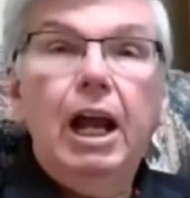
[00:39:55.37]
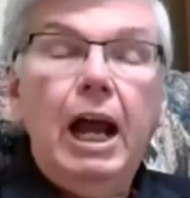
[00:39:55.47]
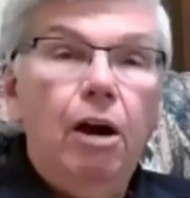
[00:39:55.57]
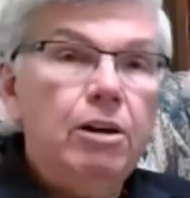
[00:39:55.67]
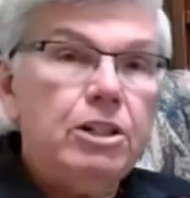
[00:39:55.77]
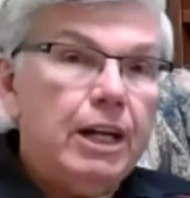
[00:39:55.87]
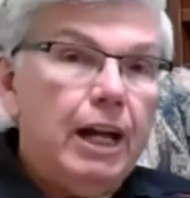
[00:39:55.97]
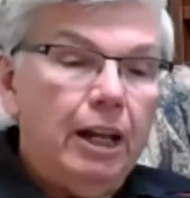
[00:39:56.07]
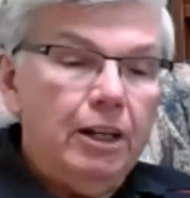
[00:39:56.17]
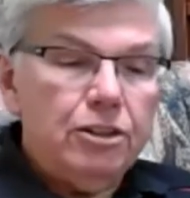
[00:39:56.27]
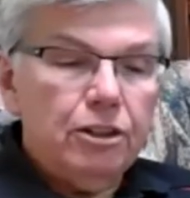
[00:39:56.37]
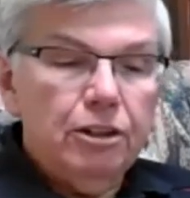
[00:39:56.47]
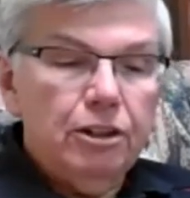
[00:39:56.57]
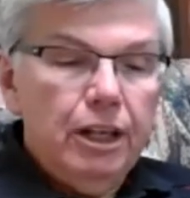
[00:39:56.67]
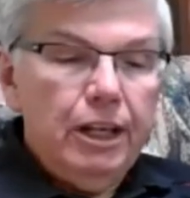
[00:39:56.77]
Our challenge
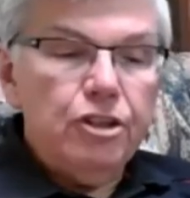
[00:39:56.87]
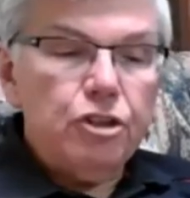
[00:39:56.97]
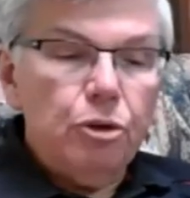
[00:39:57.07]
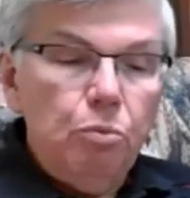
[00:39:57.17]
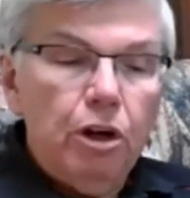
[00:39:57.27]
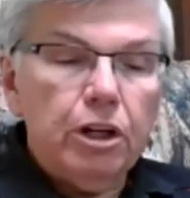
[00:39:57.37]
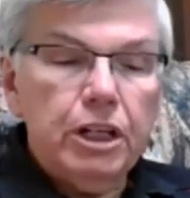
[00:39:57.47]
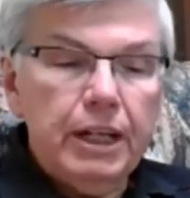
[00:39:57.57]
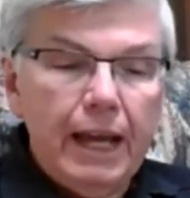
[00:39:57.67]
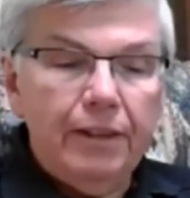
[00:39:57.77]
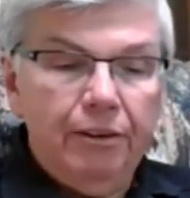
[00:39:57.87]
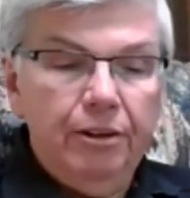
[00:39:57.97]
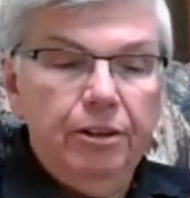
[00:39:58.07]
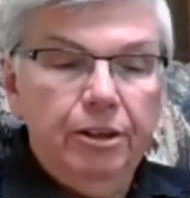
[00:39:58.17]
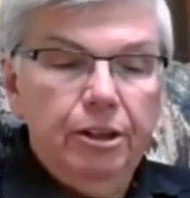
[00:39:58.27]
is to work
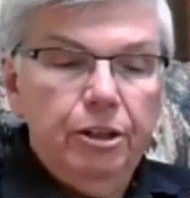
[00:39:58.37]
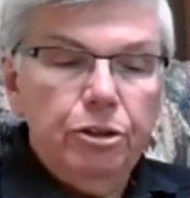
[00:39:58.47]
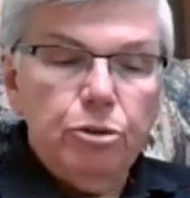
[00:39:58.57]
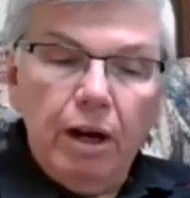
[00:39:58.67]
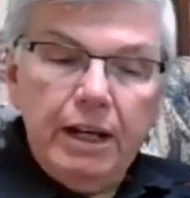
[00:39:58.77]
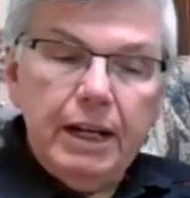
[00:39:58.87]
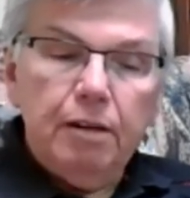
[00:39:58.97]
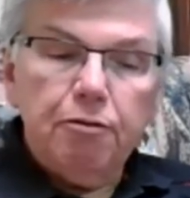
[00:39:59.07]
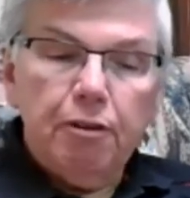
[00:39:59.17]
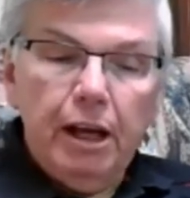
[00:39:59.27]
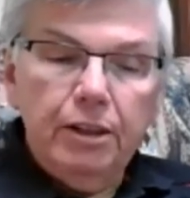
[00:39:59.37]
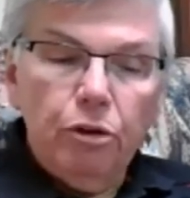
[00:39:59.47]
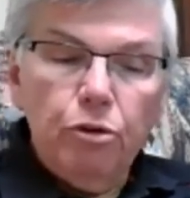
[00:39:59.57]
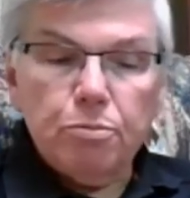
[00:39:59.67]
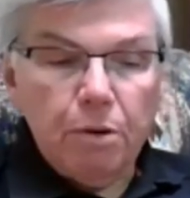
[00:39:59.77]
together to identify those